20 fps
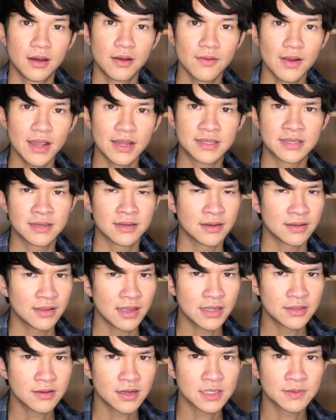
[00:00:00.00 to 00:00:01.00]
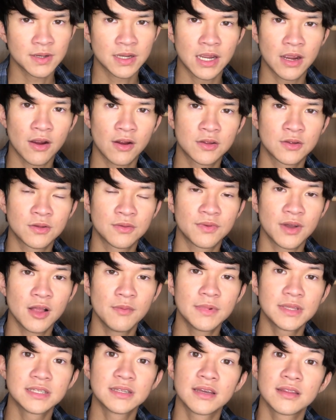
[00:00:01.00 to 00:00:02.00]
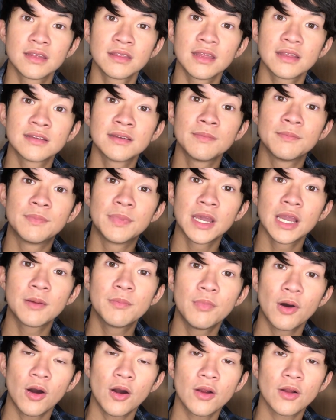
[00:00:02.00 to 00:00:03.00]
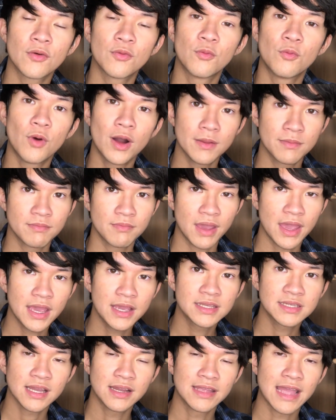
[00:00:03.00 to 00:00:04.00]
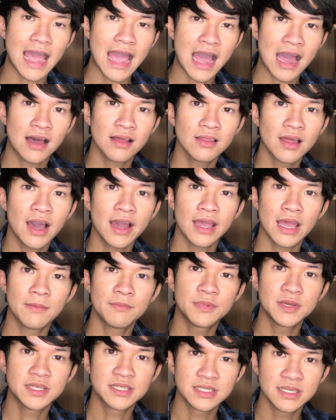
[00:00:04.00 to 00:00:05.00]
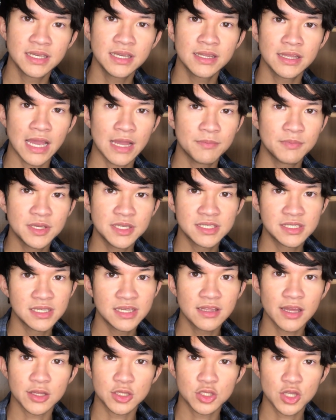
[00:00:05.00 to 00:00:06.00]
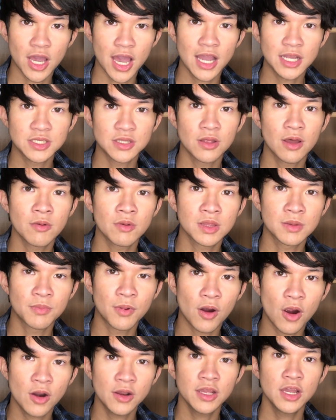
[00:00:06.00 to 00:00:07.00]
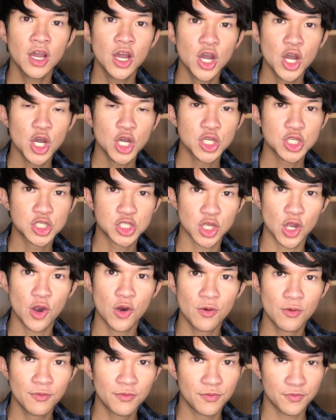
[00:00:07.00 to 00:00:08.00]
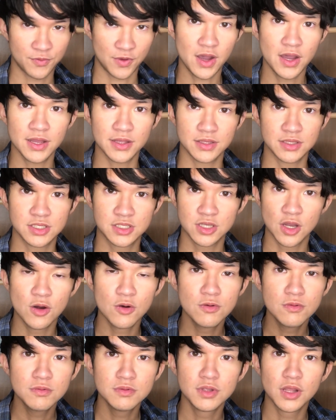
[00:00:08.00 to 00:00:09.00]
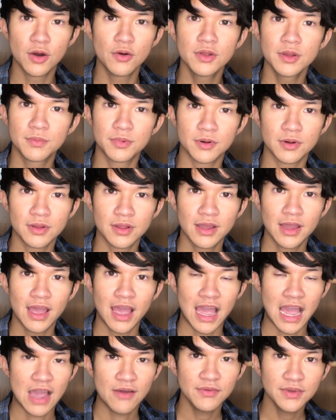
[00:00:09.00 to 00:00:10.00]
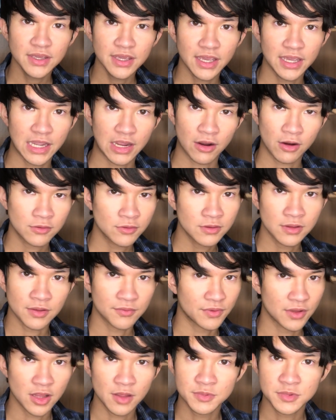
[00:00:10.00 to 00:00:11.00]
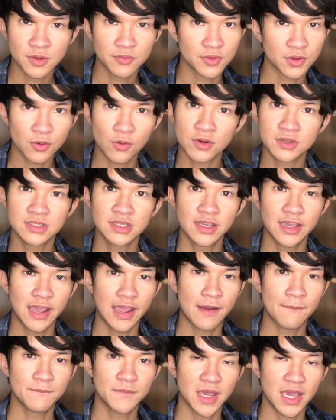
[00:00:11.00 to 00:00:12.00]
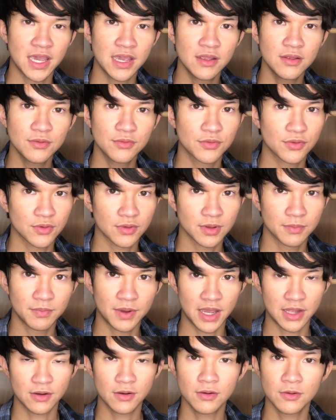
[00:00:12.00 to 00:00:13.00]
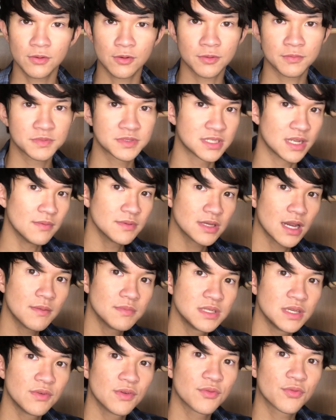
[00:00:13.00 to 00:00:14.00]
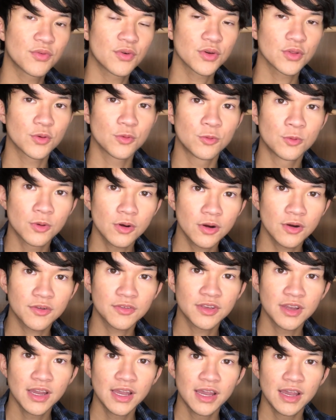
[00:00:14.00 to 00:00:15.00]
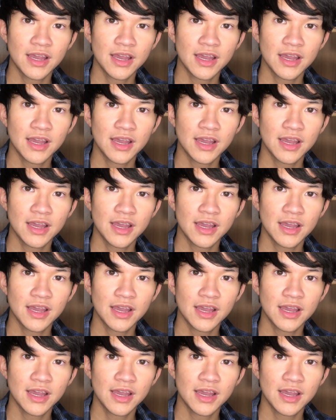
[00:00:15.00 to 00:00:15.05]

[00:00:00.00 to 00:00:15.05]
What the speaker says: Alright, I talked about character development, and I think that's a big part of what makes an ally NPC, an NPC that tags along with the party, so fun, so notable. Having a character that develops over the course of the campaign for the better, or sometimes even for the worse,